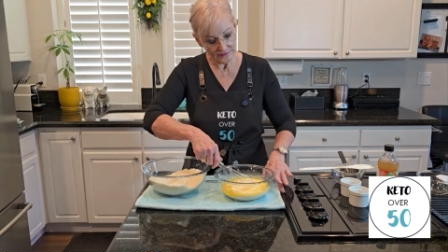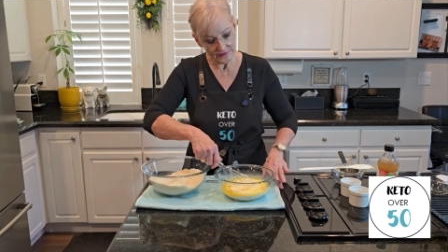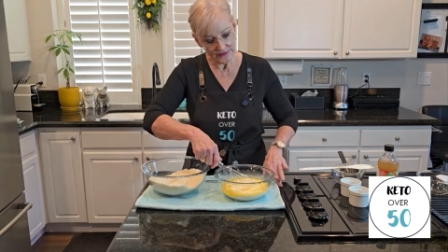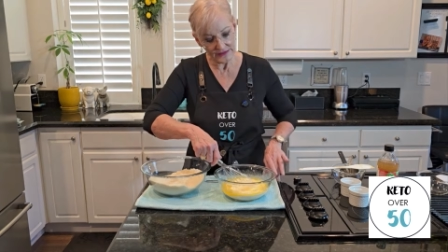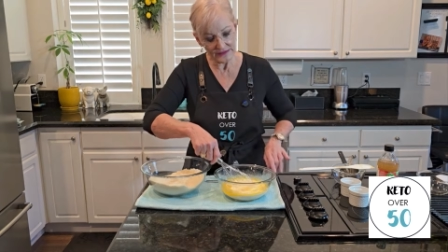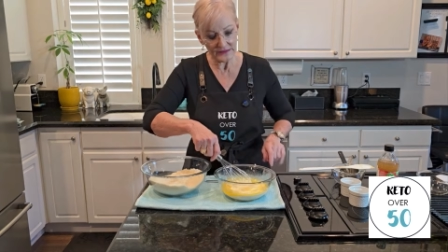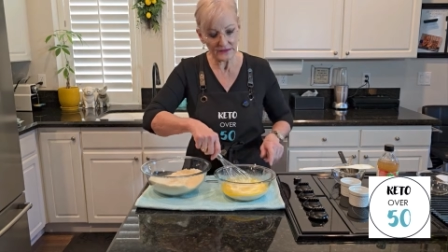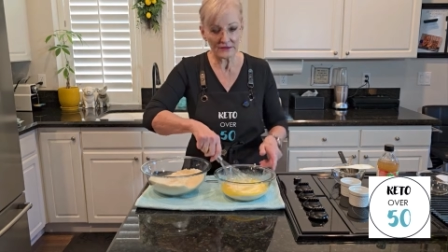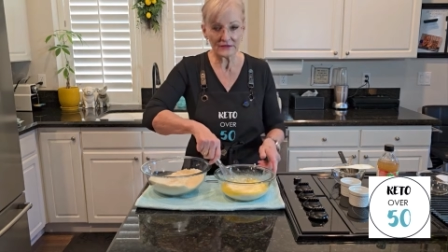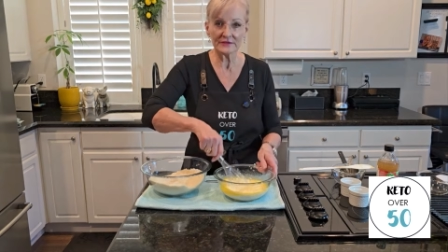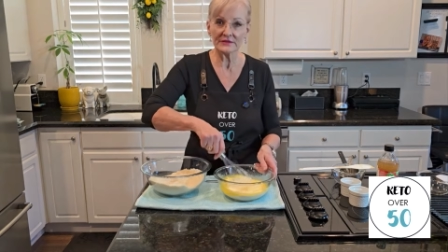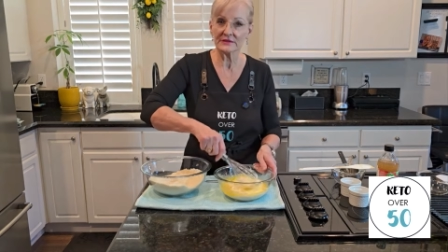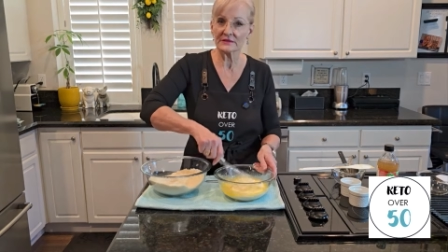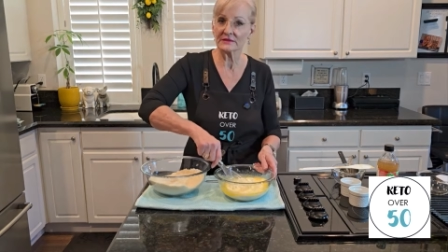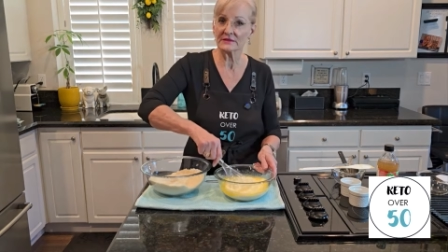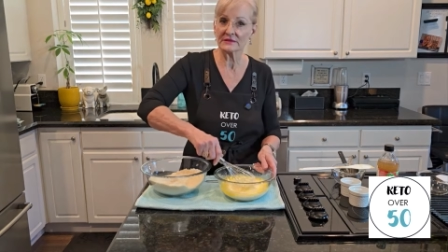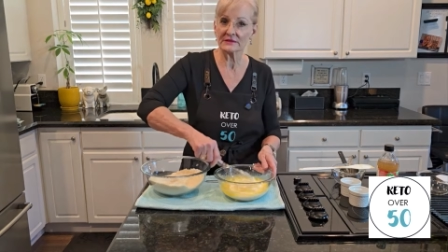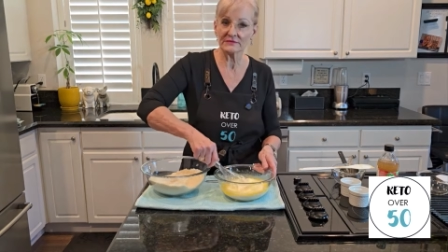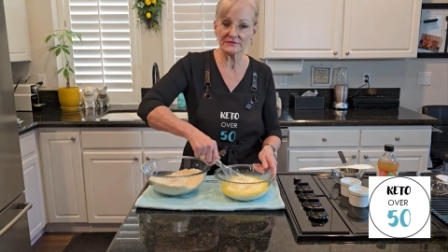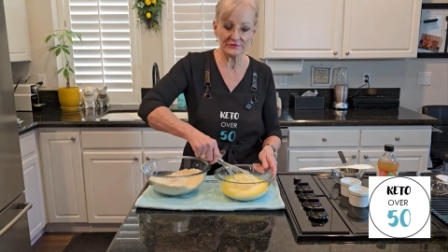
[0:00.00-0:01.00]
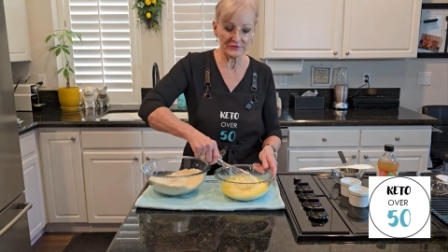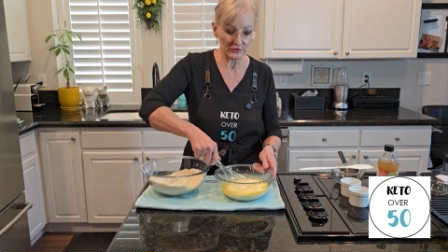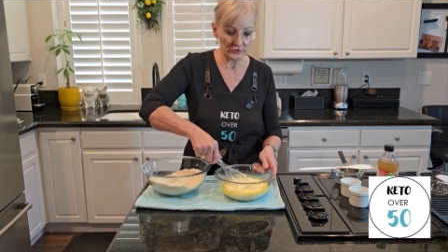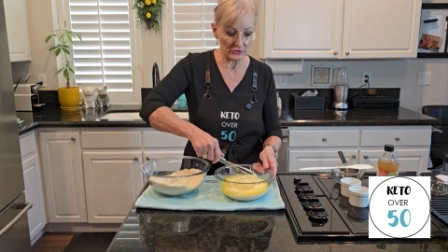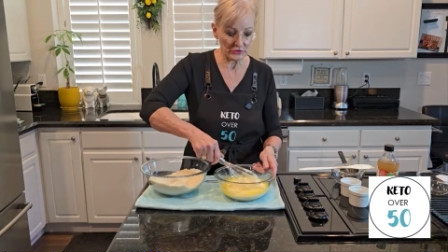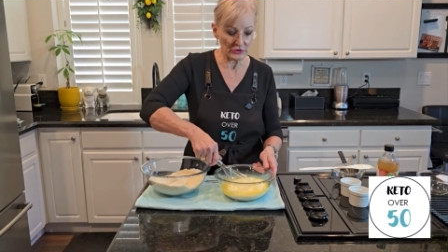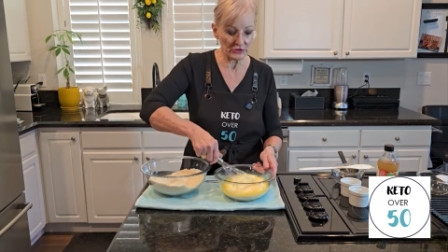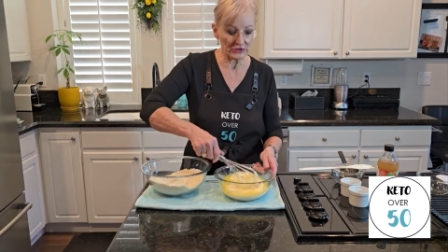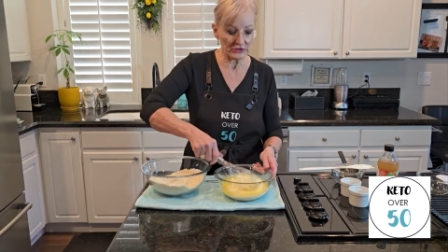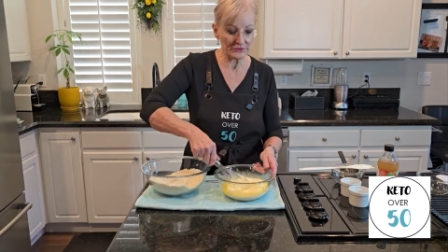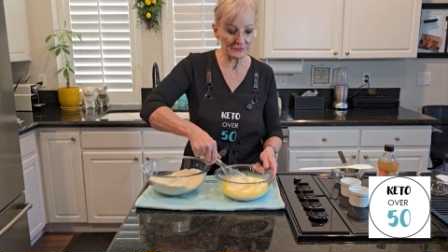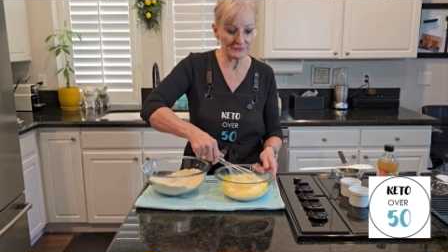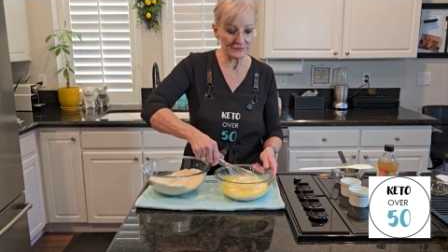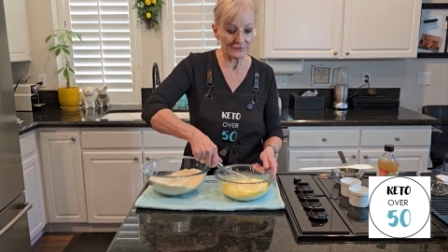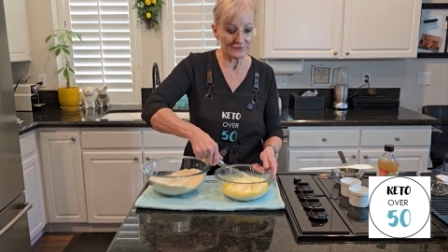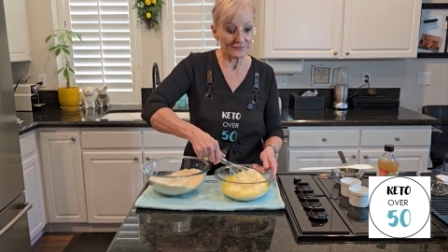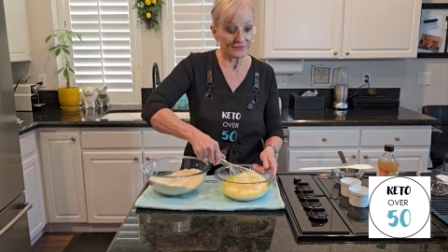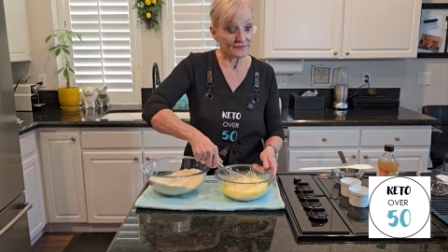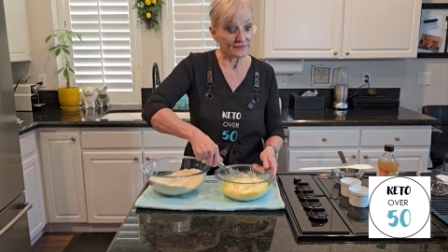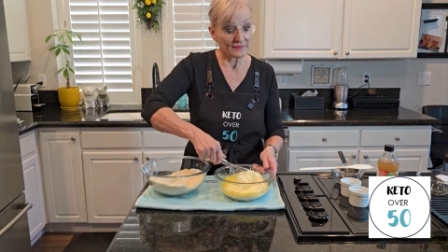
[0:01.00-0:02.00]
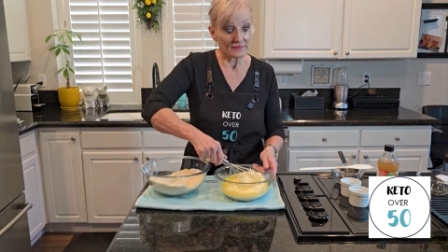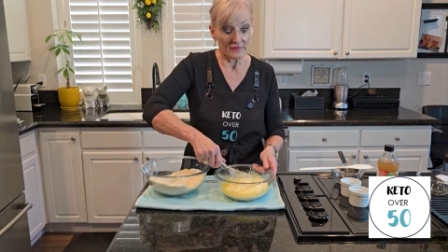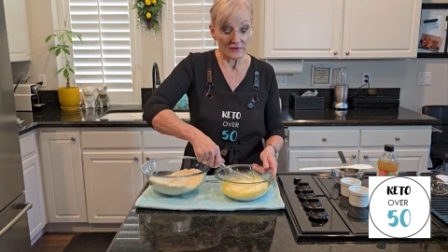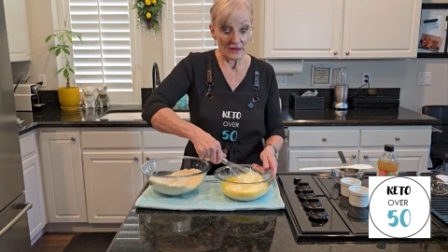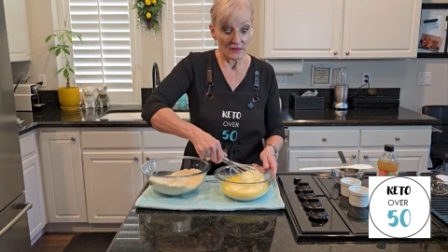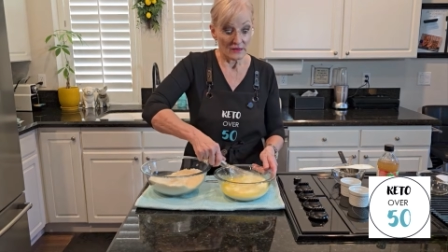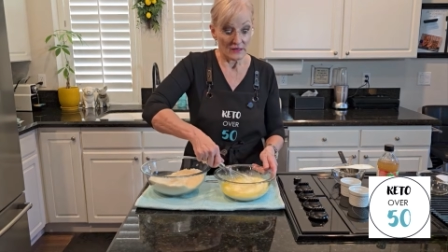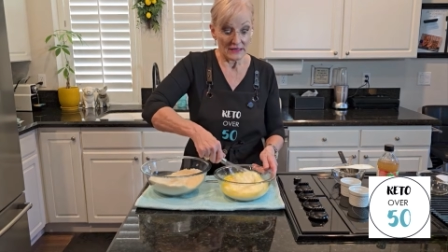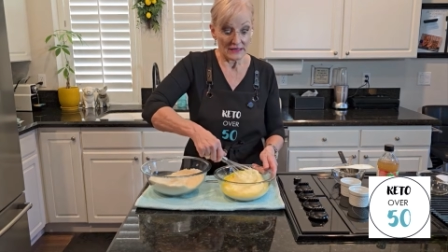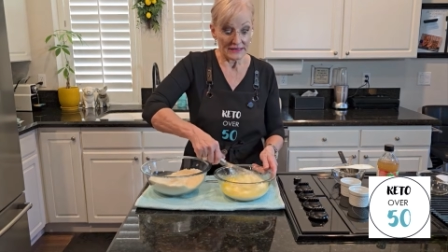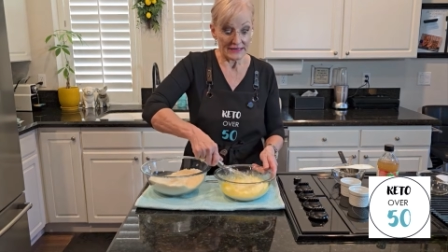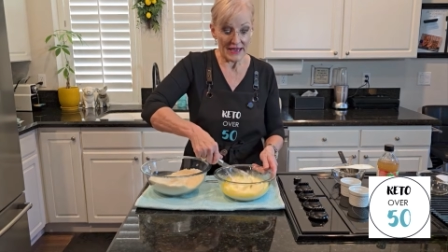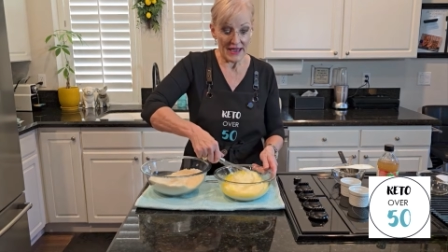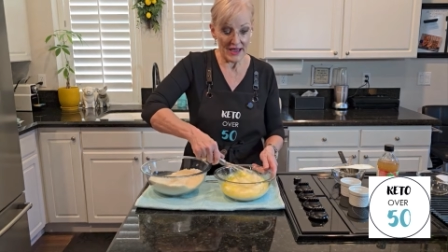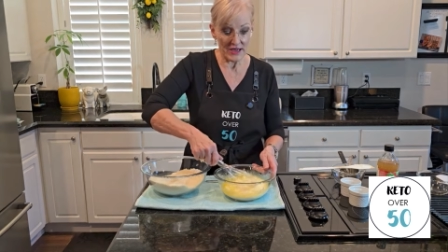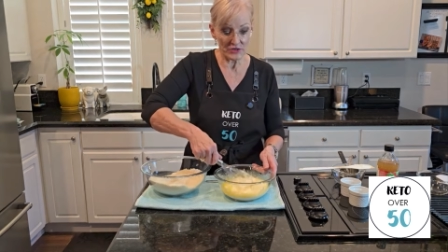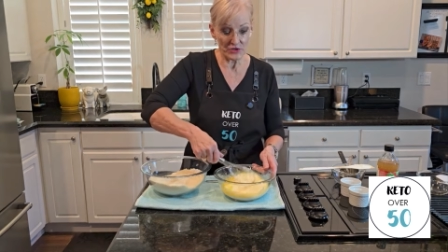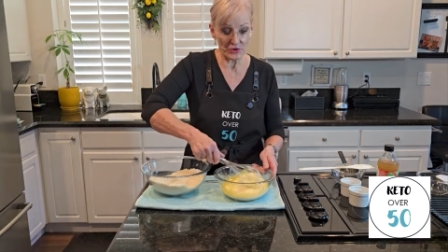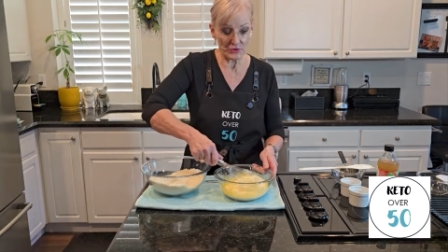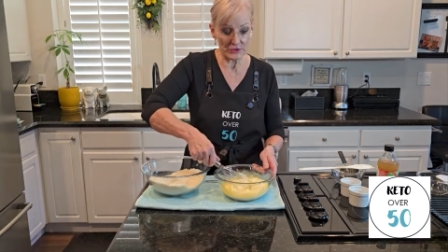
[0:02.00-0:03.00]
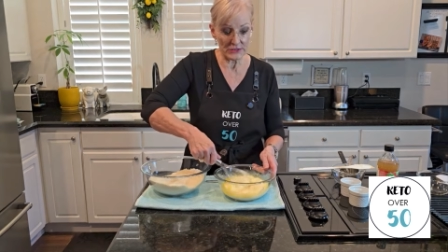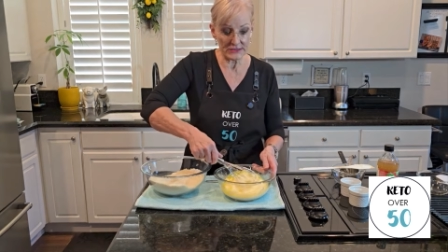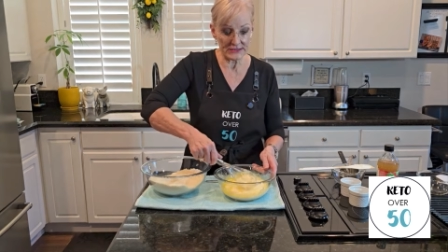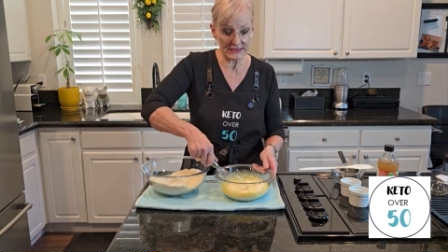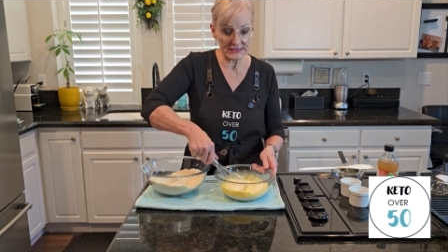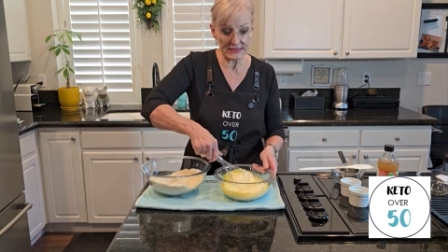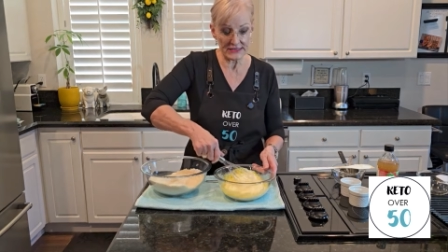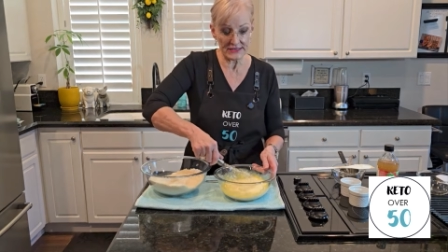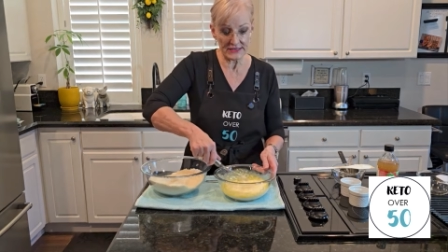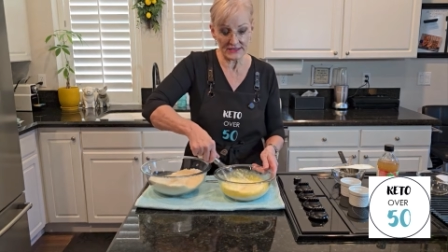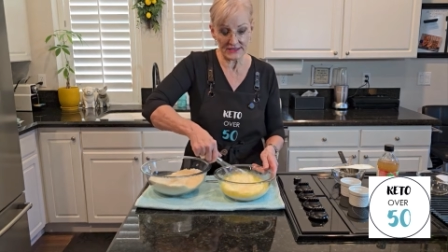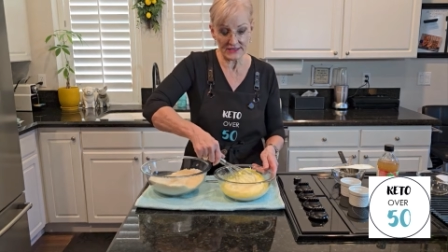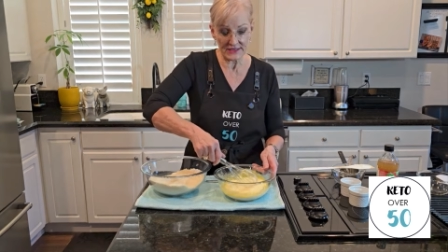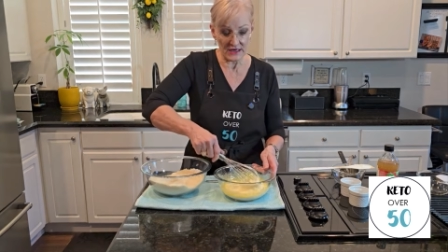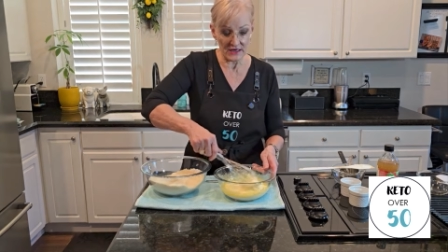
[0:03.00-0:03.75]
there, the floor, casualties